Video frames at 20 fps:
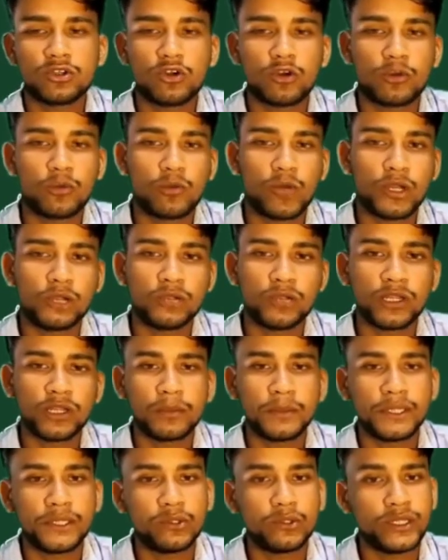of y1
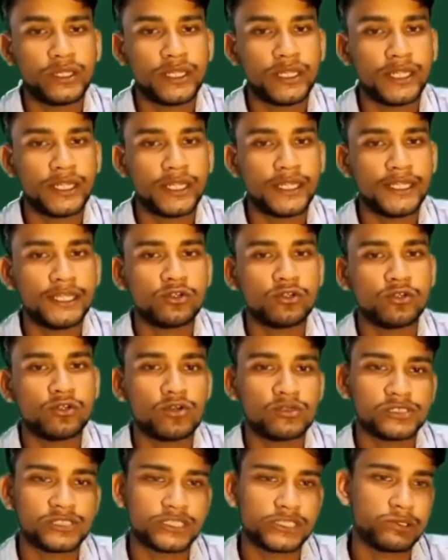between any two
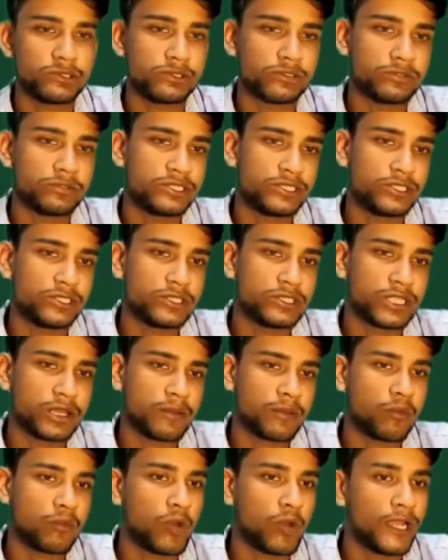consecutive zeros
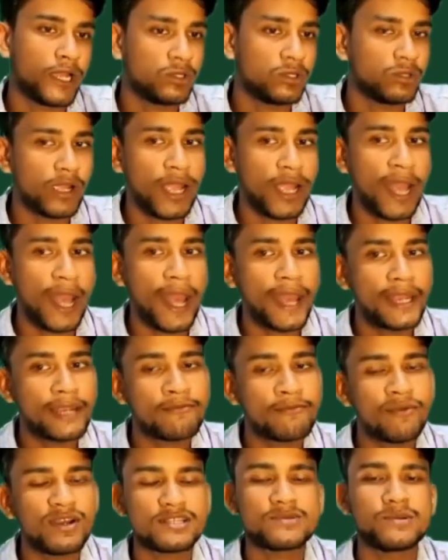of y2
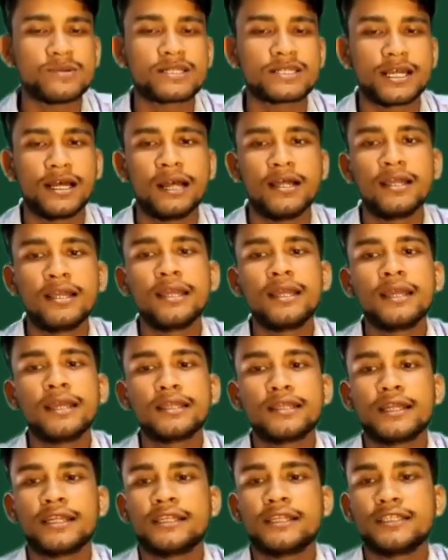and vice versa.
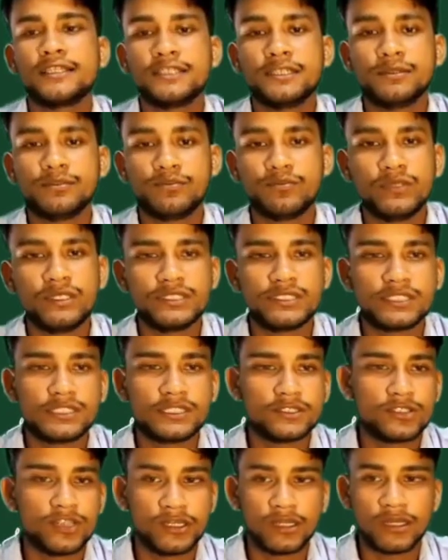That is if this
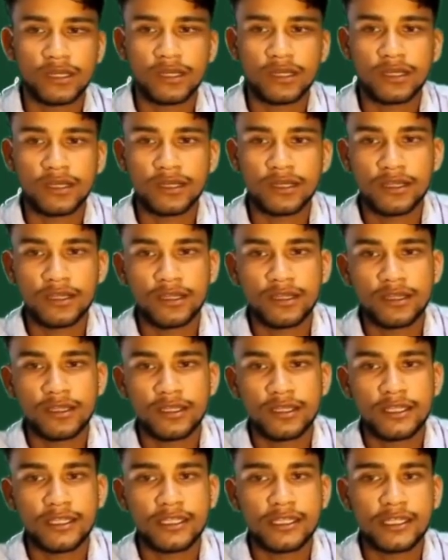is
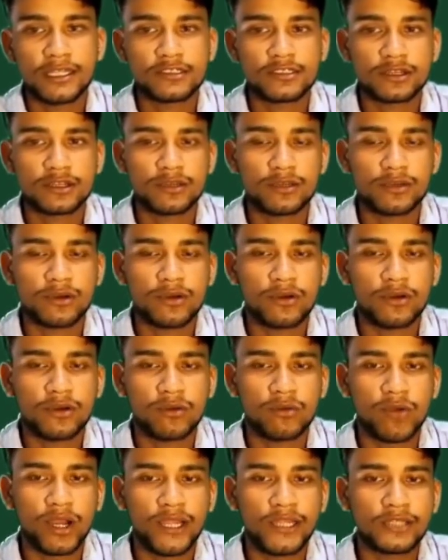in case of
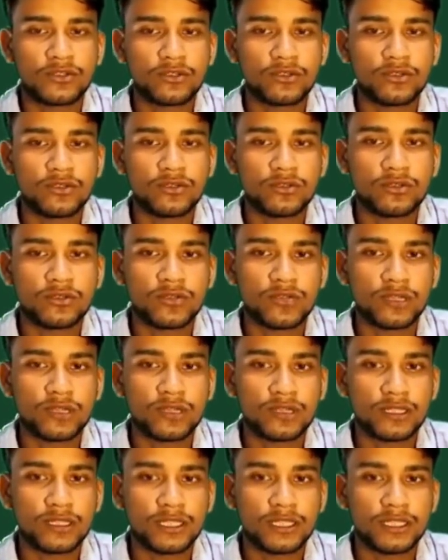y2,
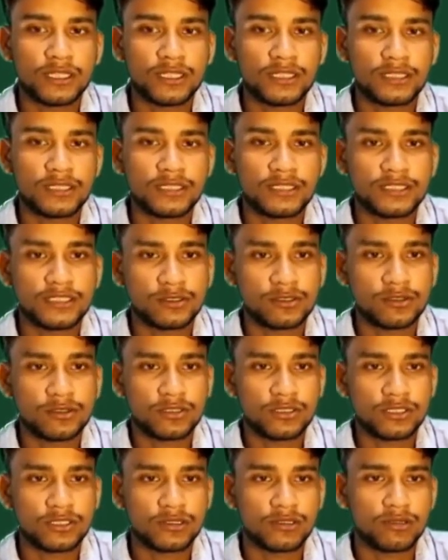then this is
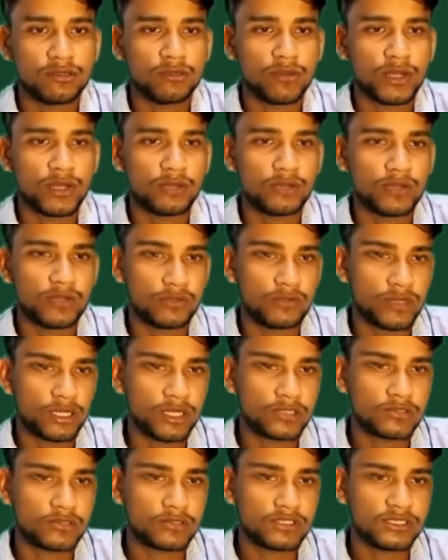consecutive y1. Okay.
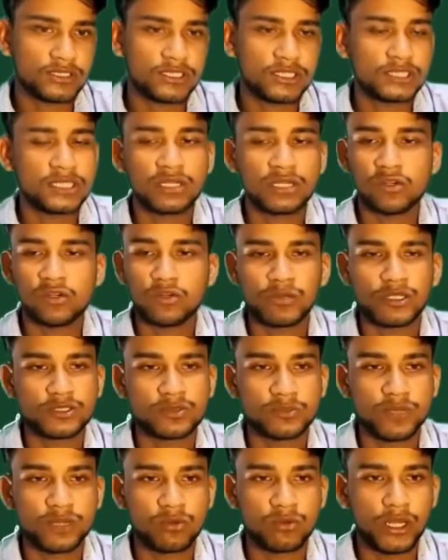So this is the converse
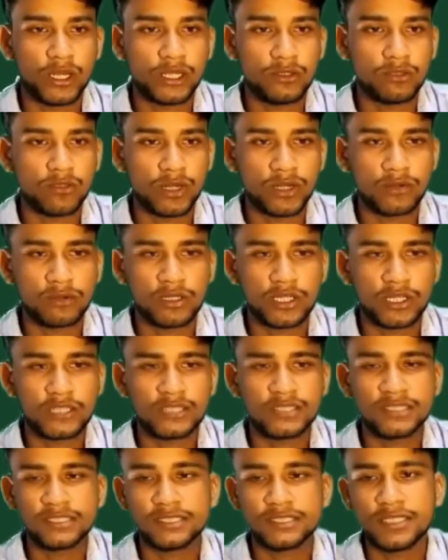part, y1. Okay.
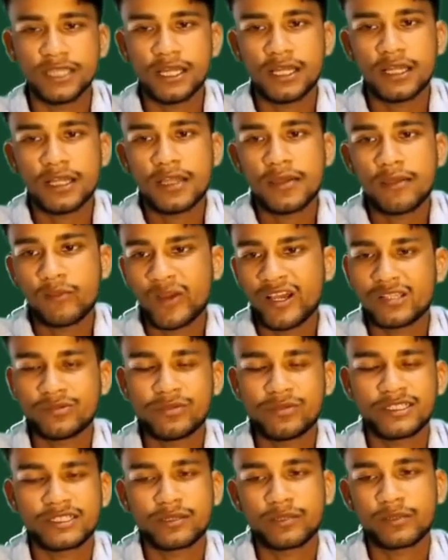This is the vice
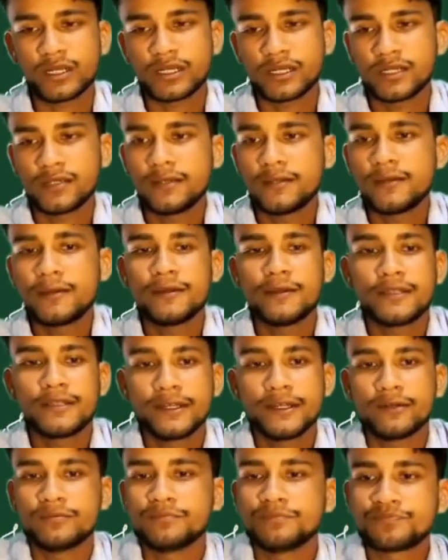versa part. Now